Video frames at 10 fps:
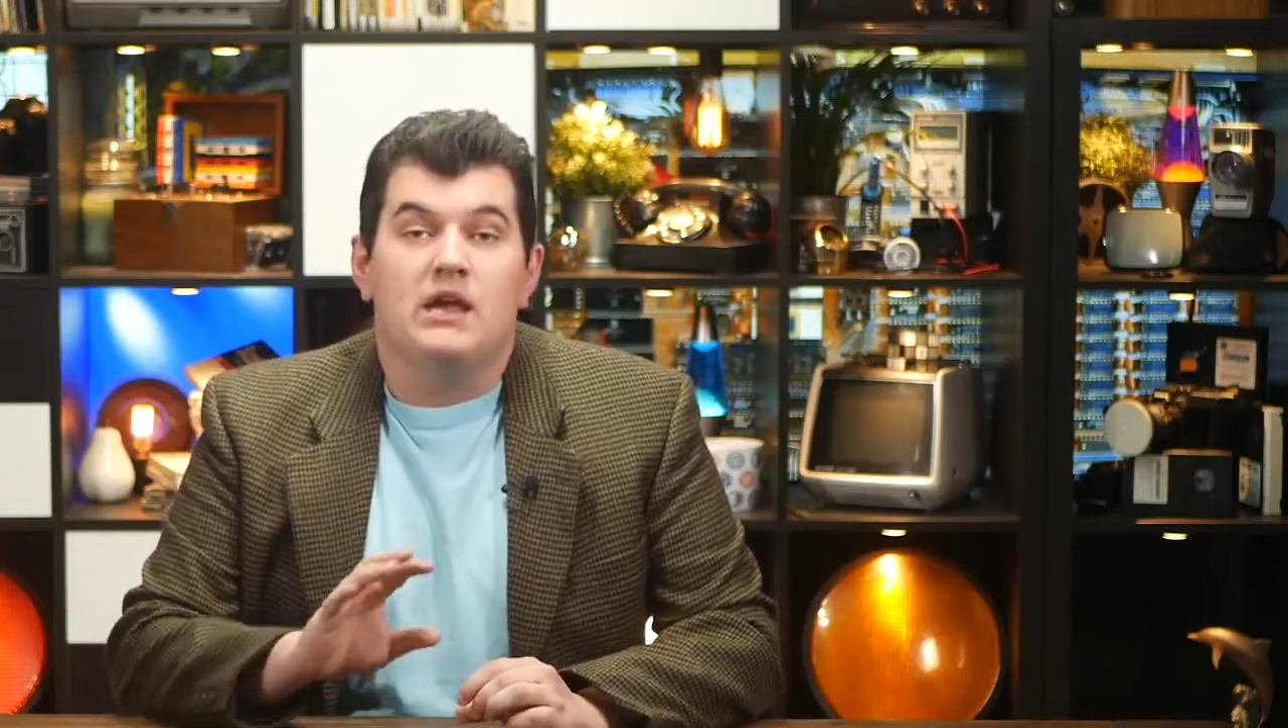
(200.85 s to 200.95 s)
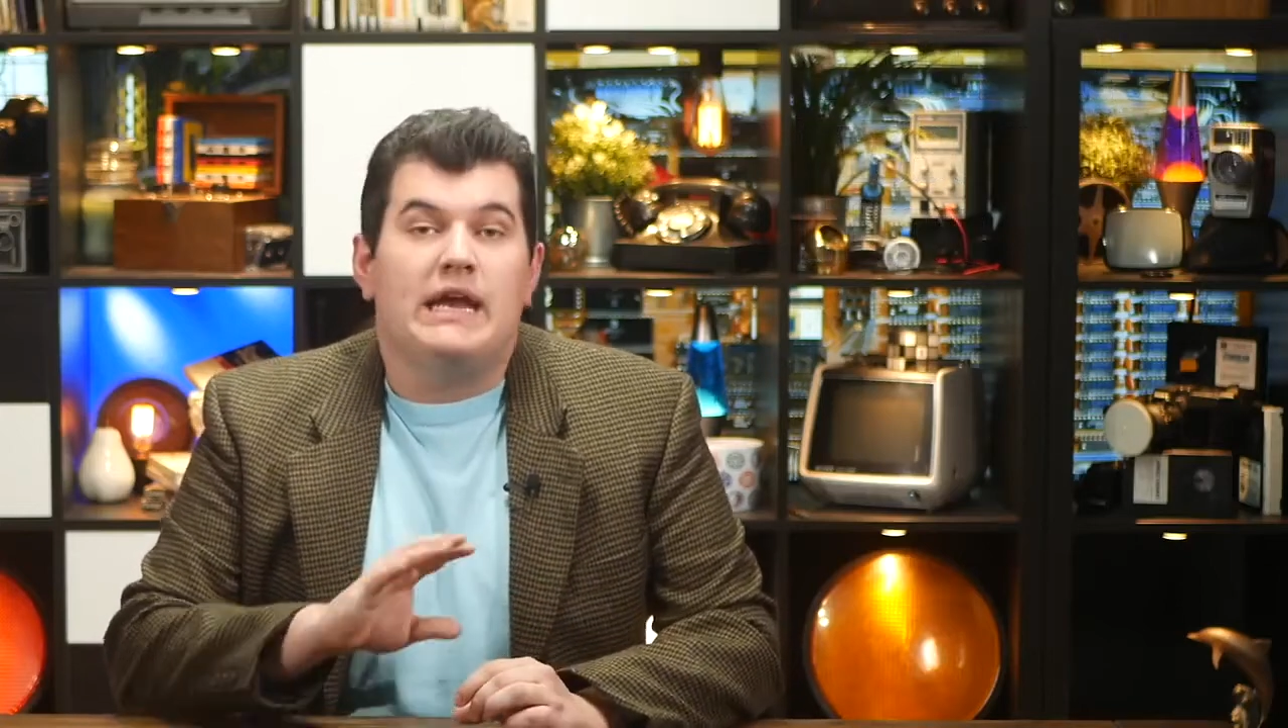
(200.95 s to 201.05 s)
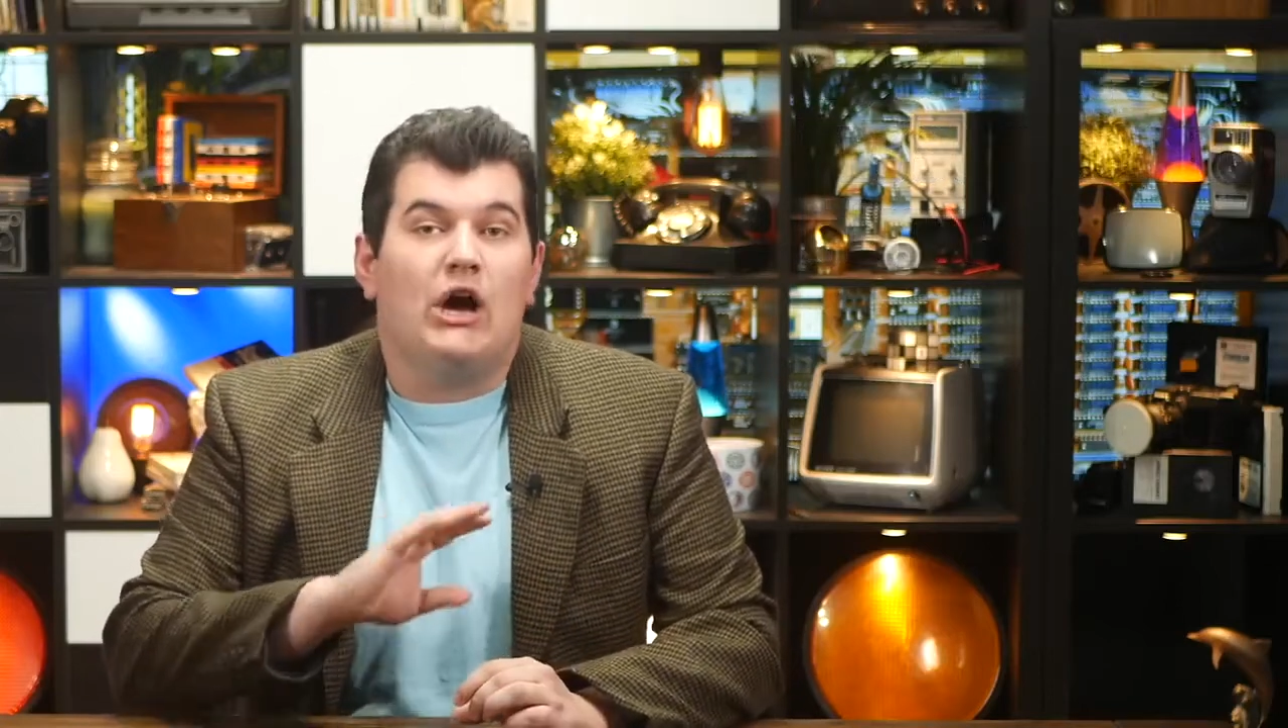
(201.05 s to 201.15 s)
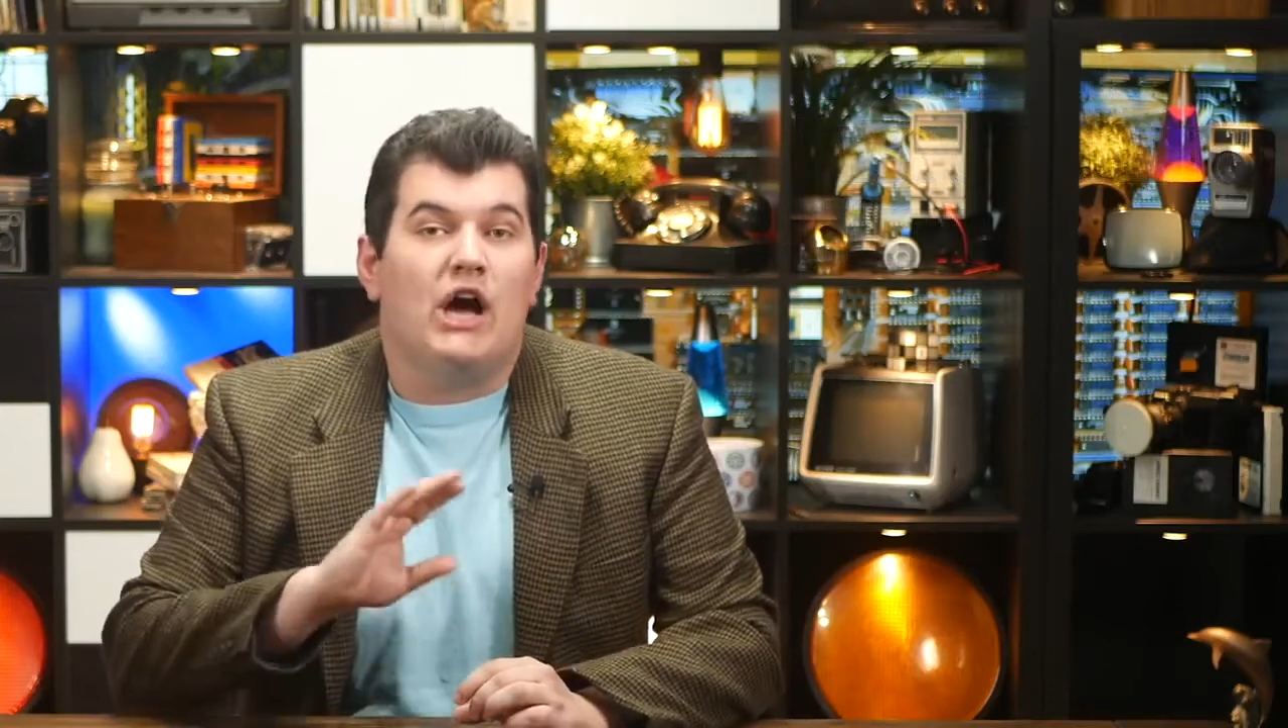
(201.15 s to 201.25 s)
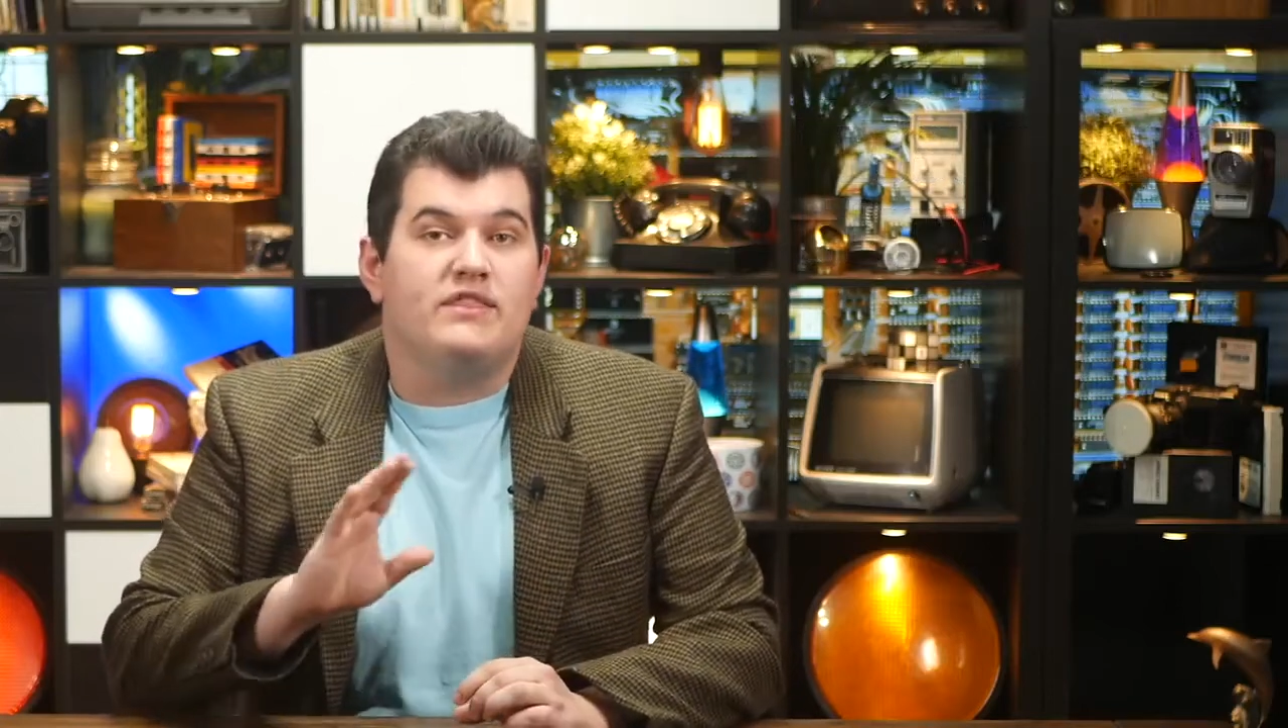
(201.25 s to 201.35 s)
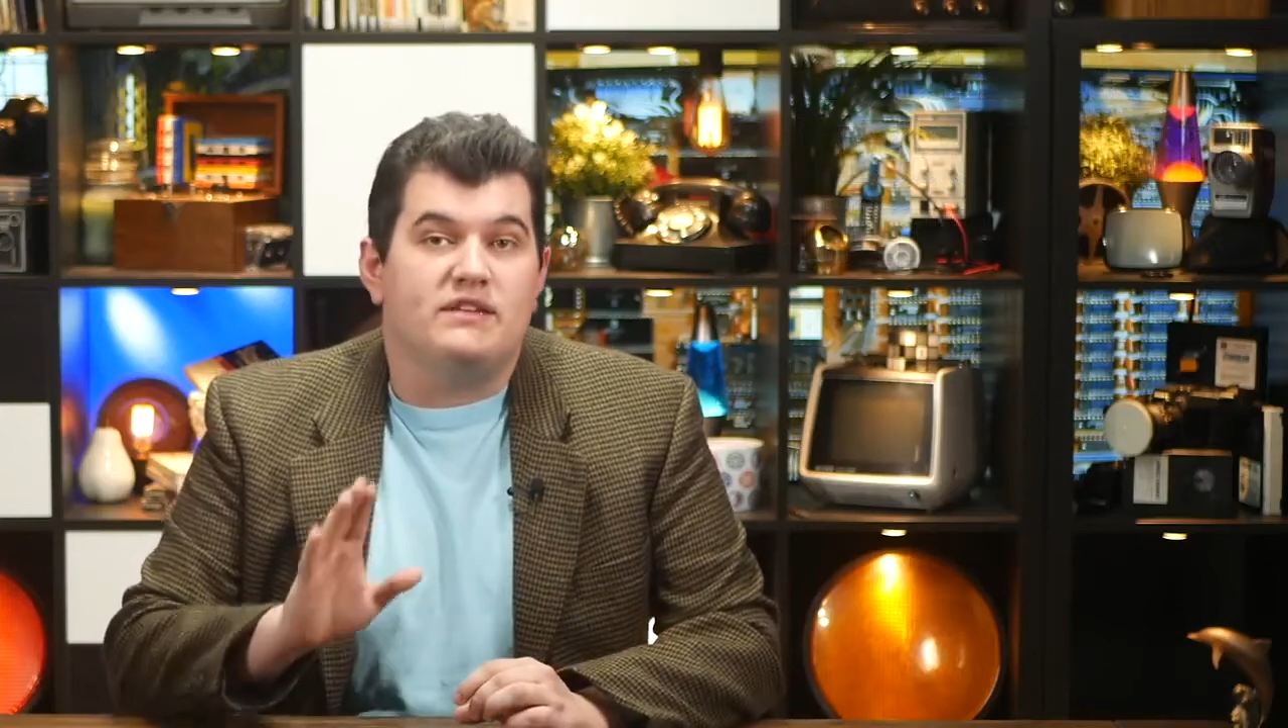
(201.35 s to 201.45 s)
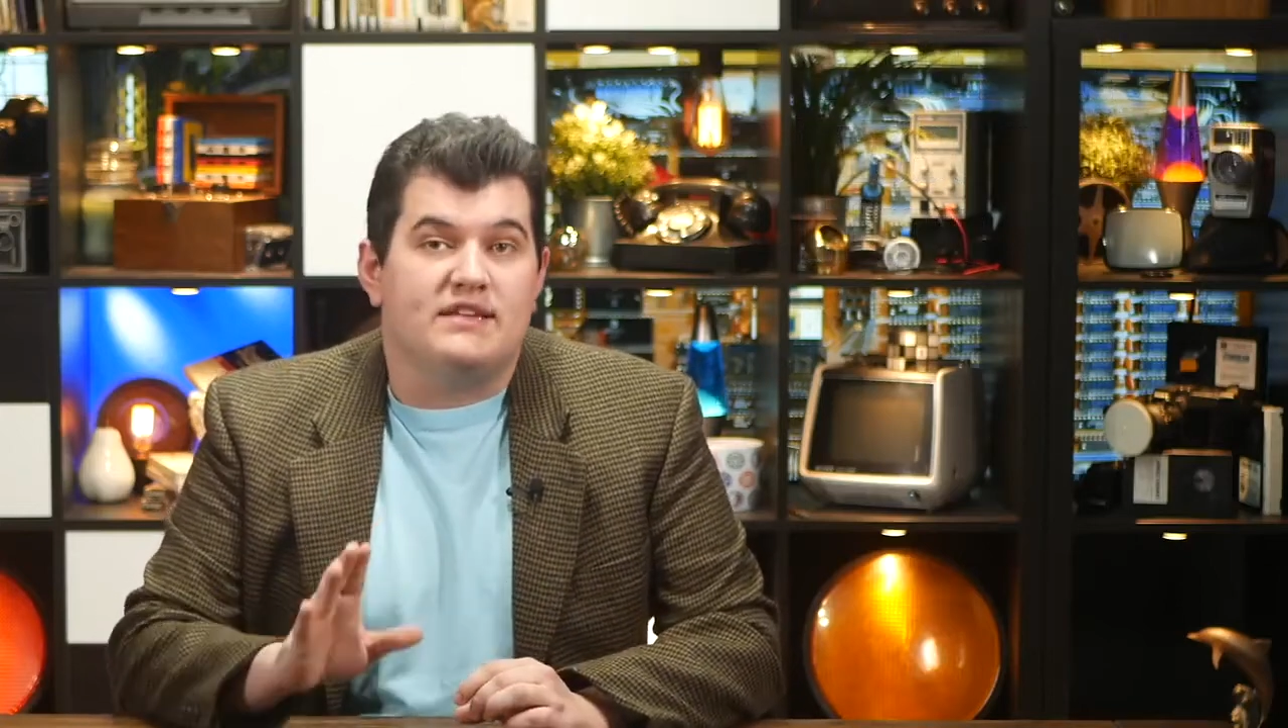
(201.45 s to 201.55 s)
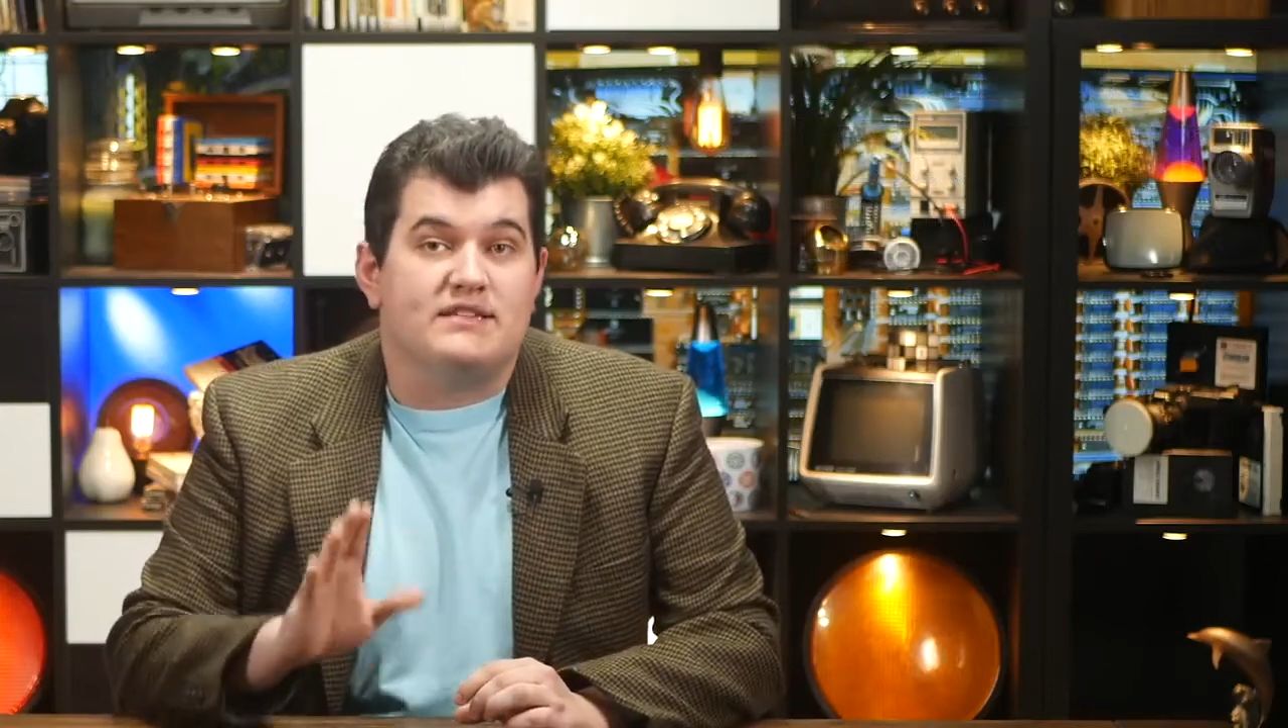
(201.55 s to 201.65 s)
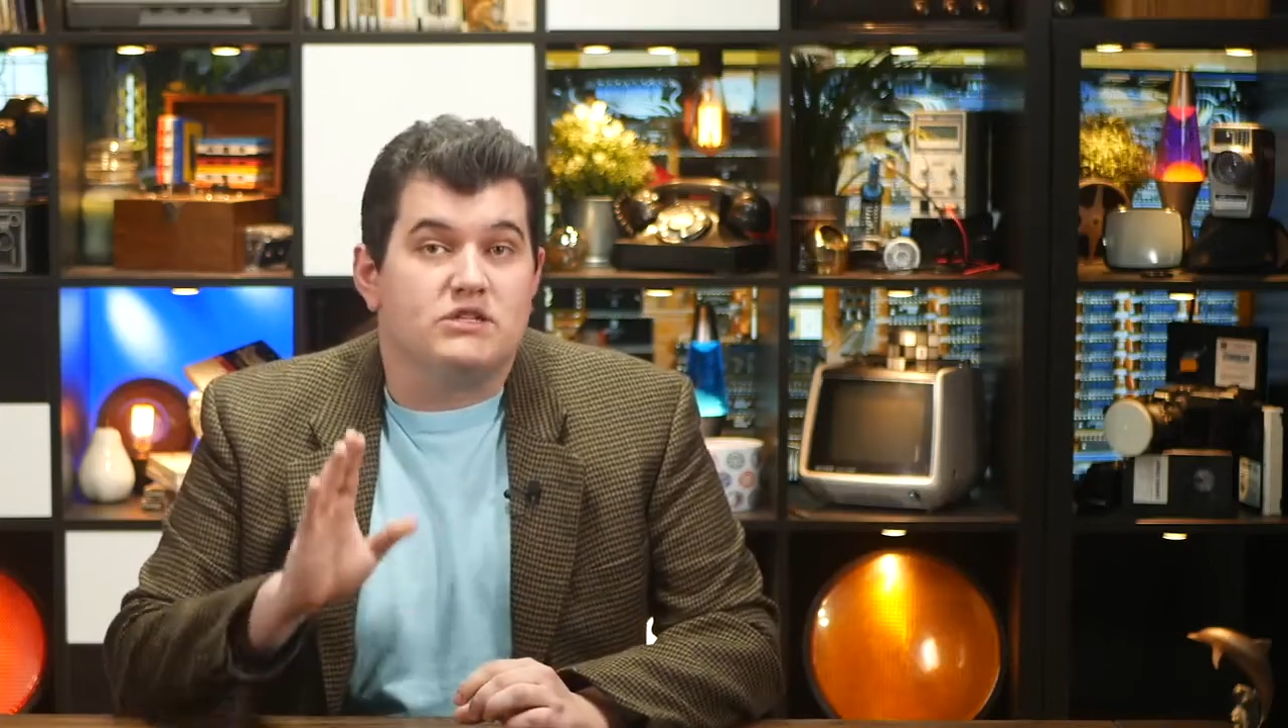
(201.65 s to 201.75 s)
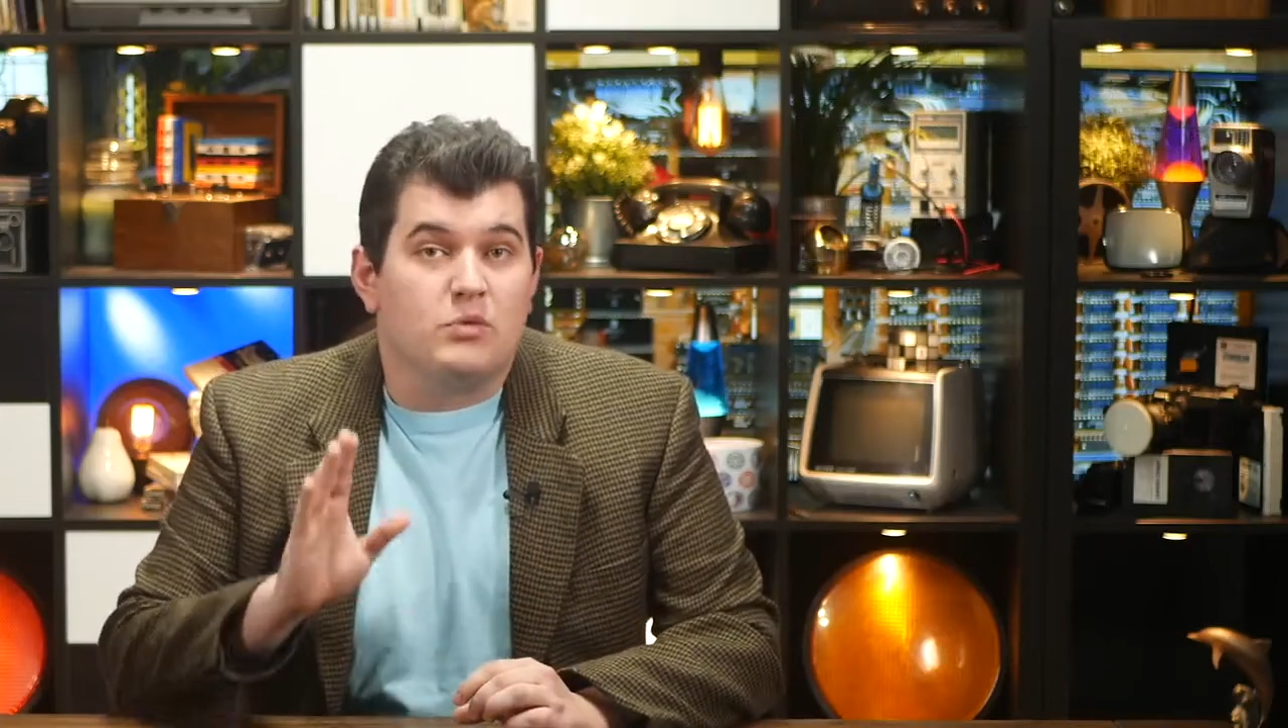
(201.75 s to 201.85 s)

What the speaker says: Now on the disc,